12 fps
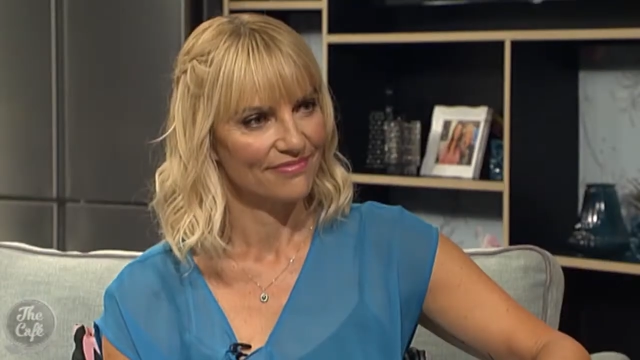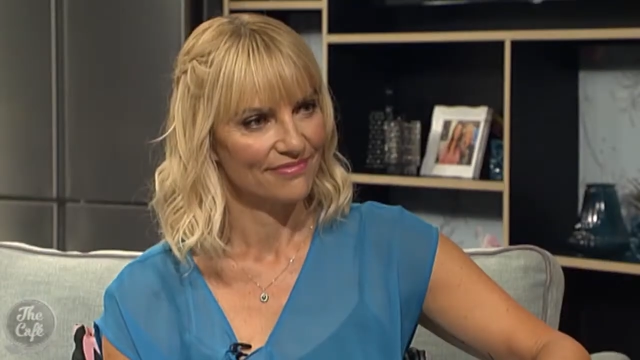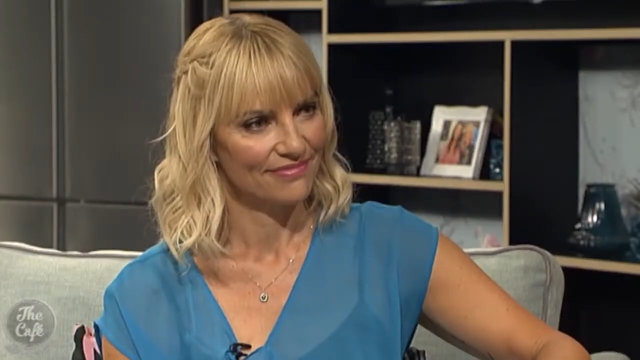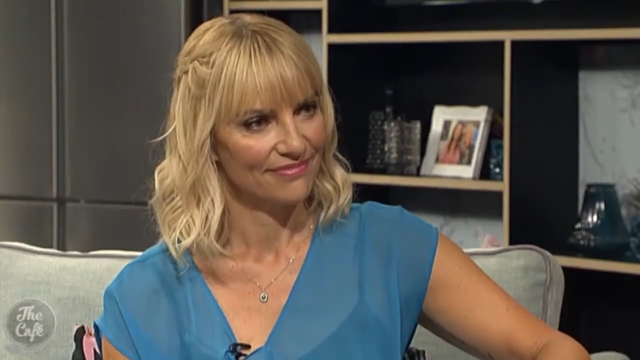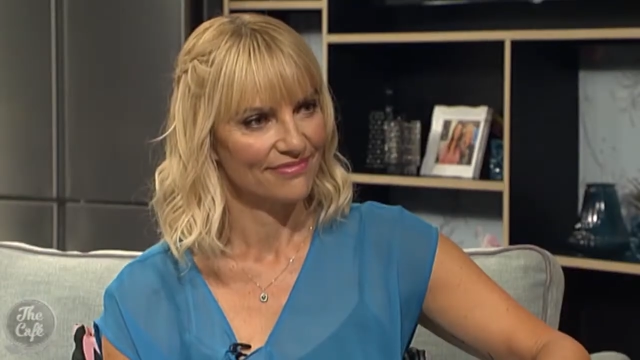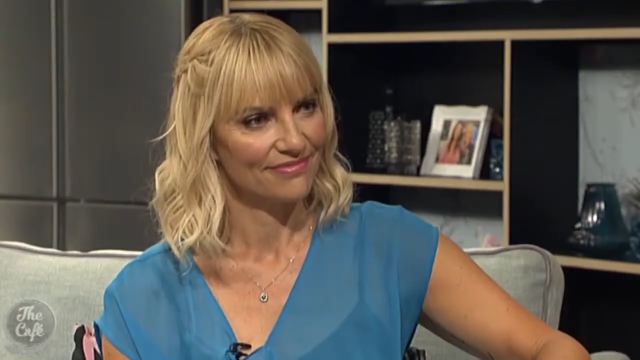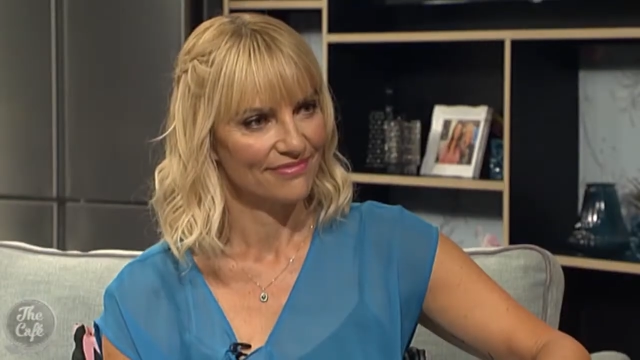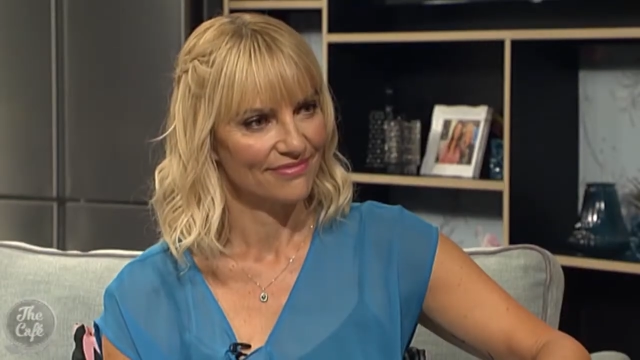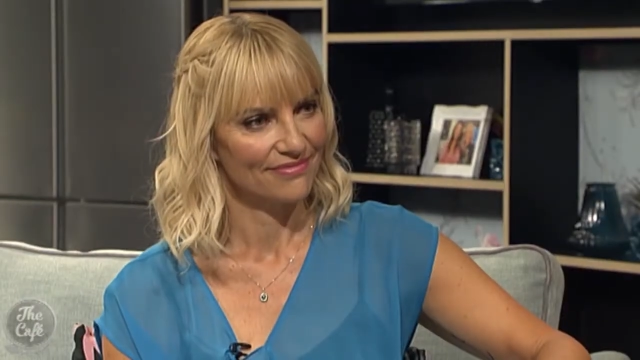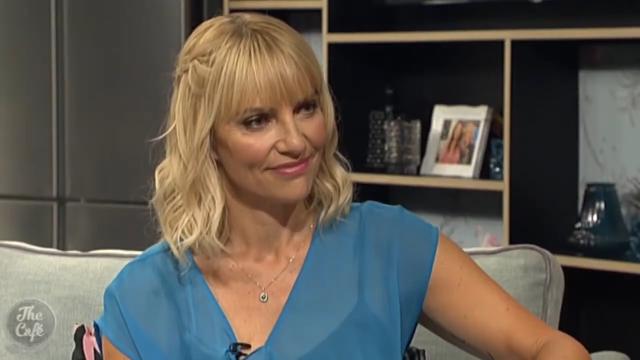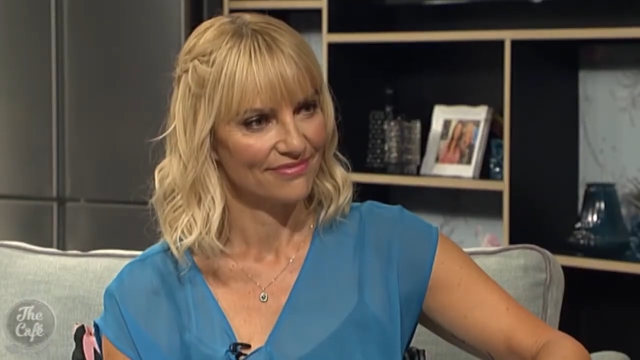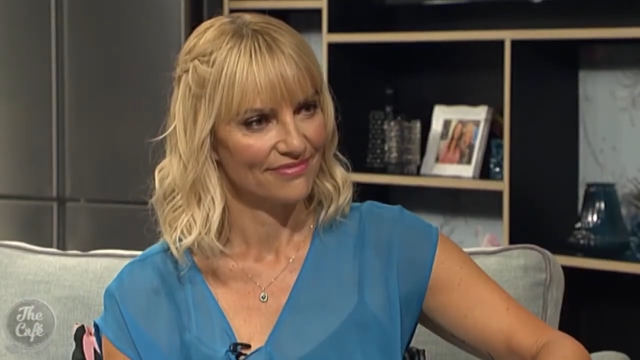makes it easier
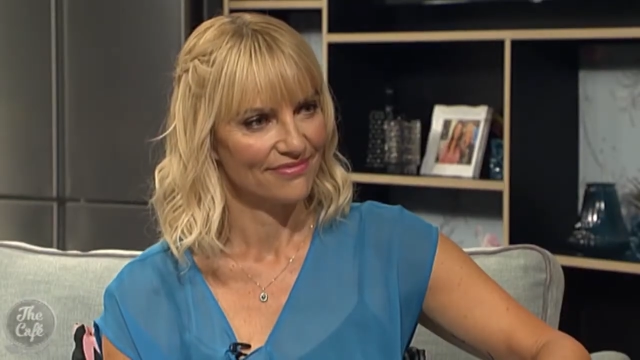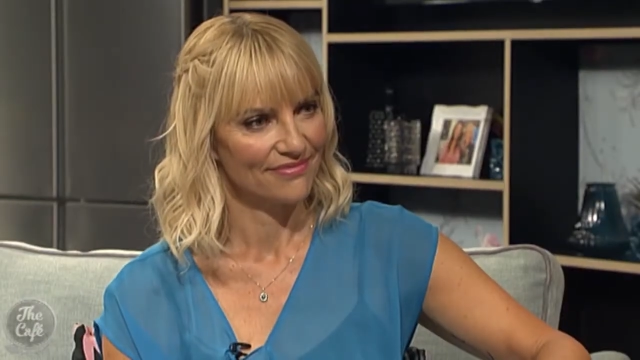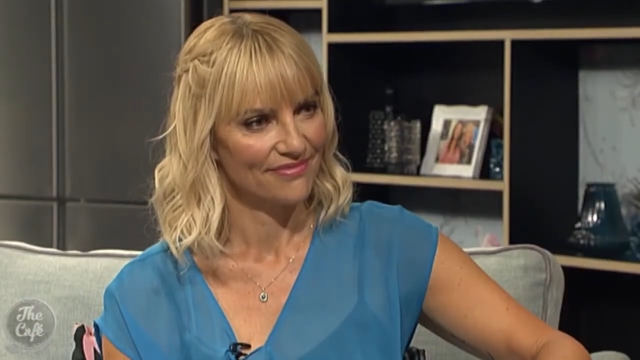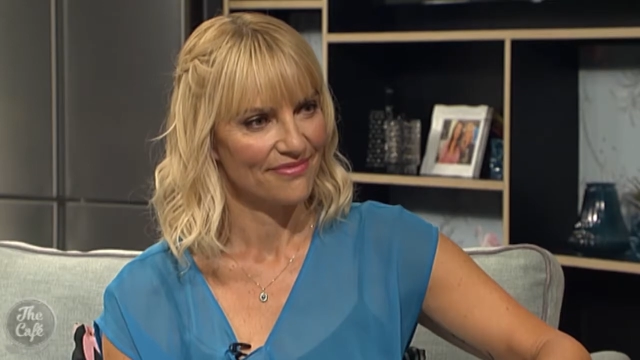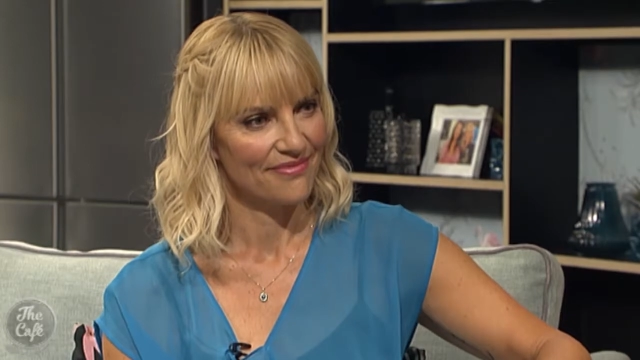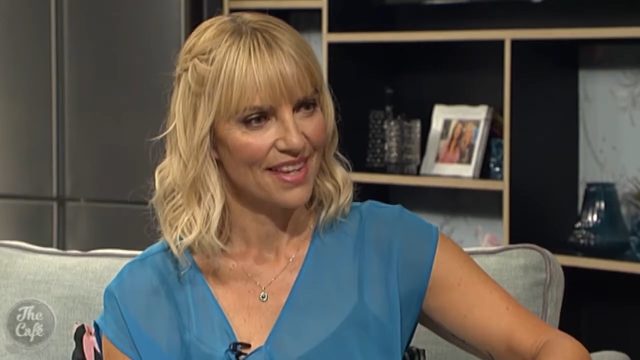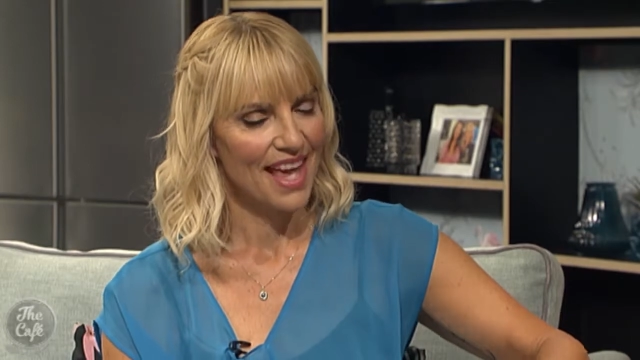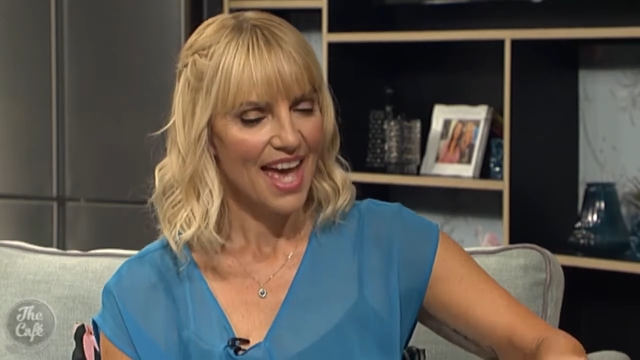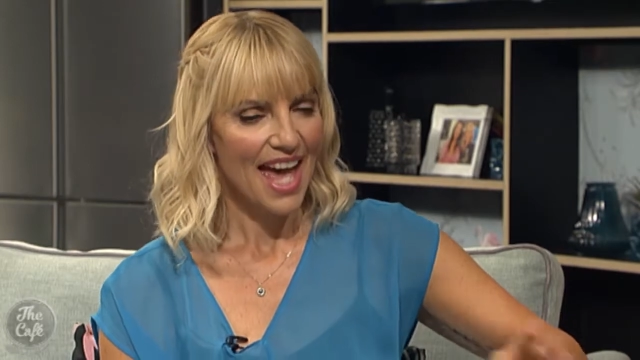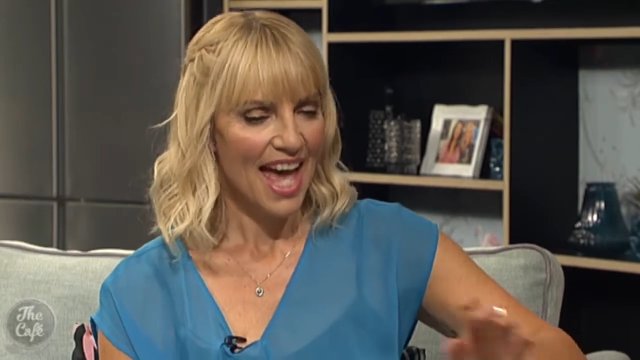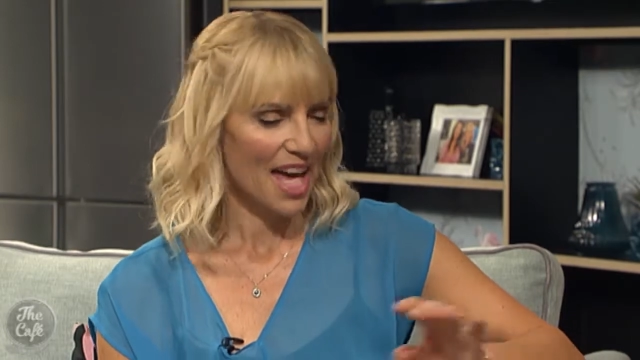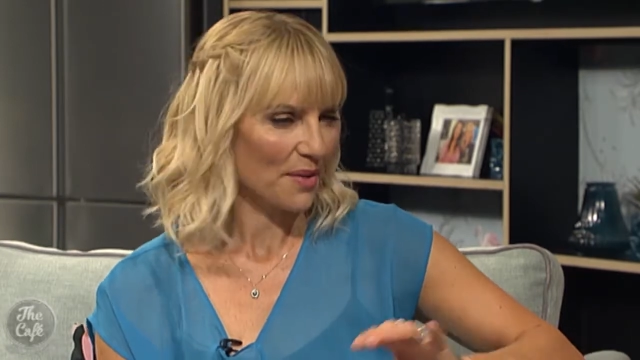to swallow.
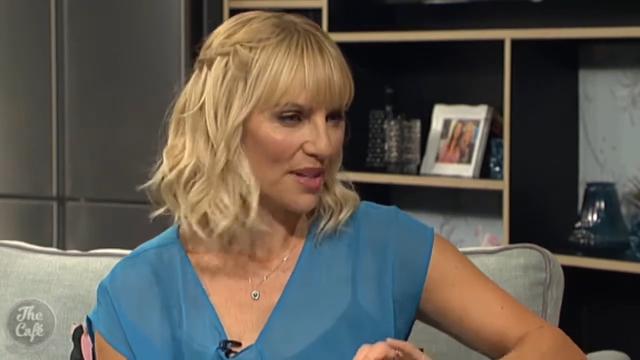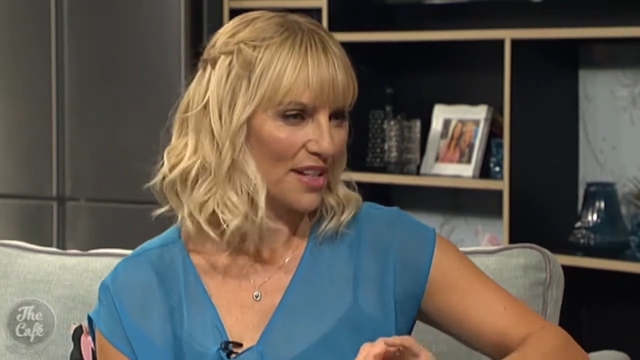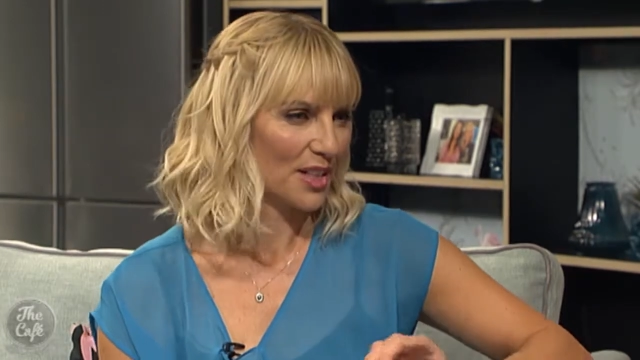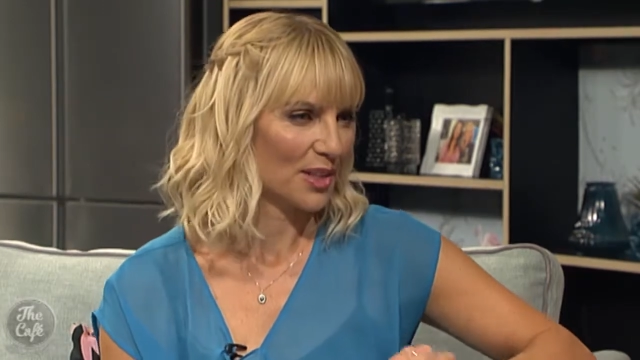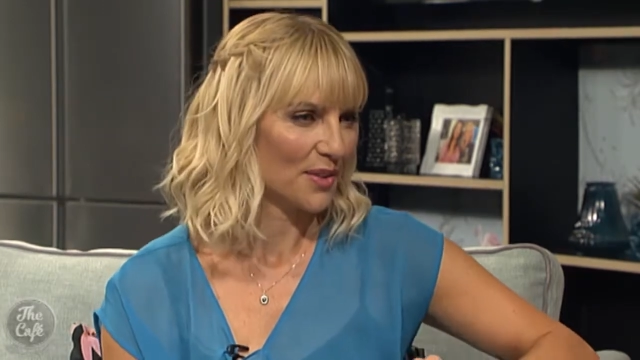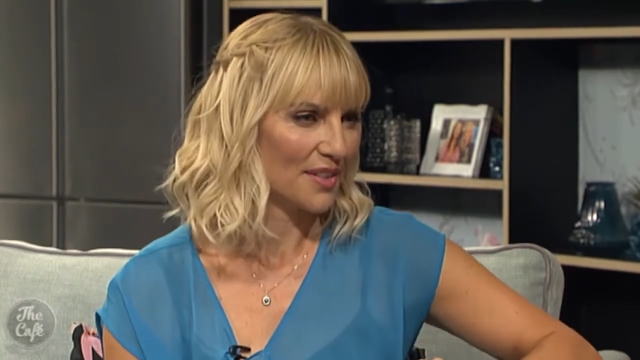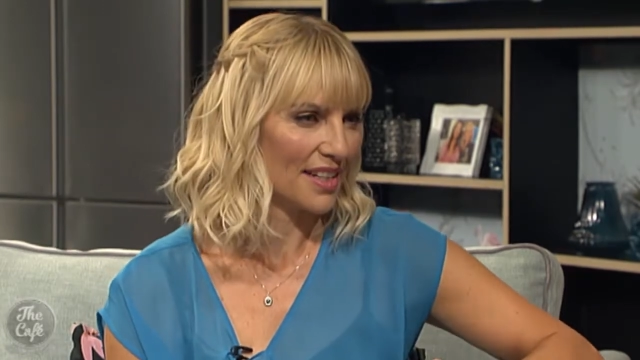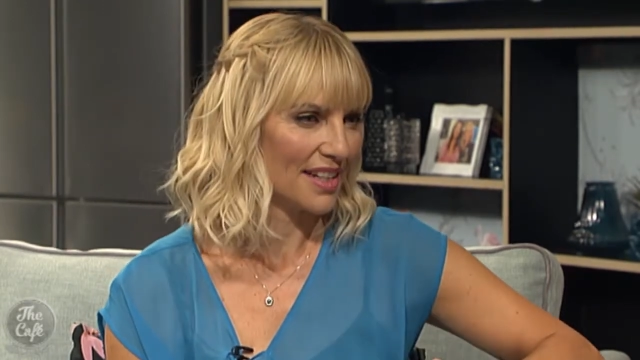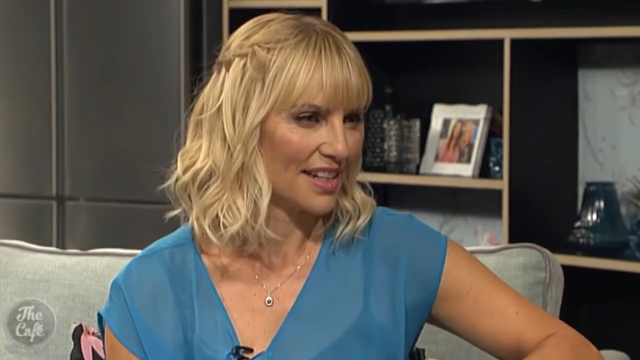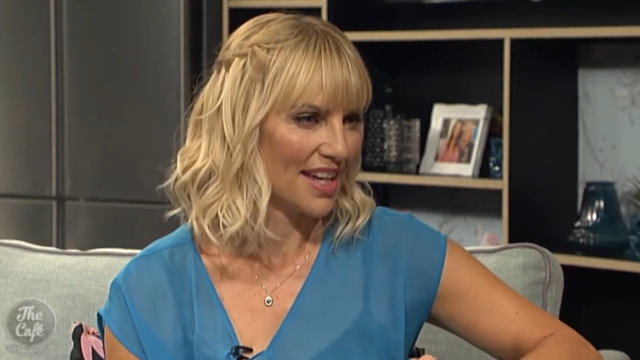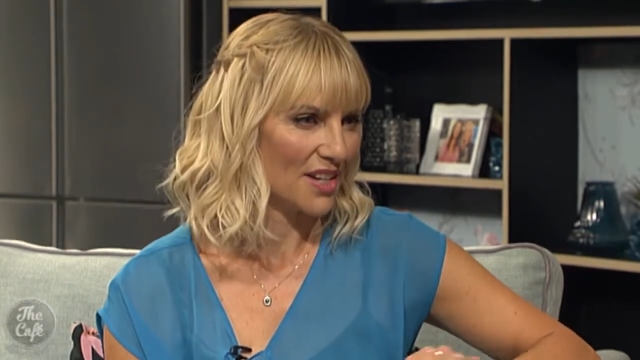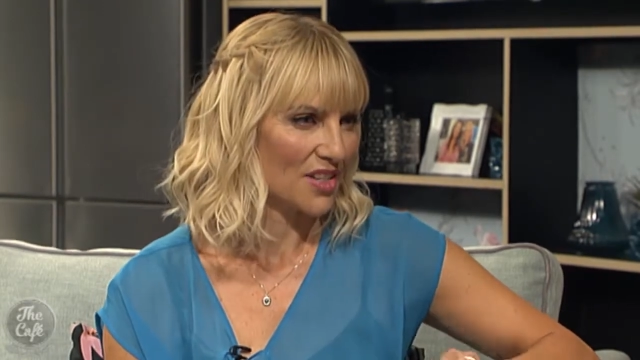How do we include it in our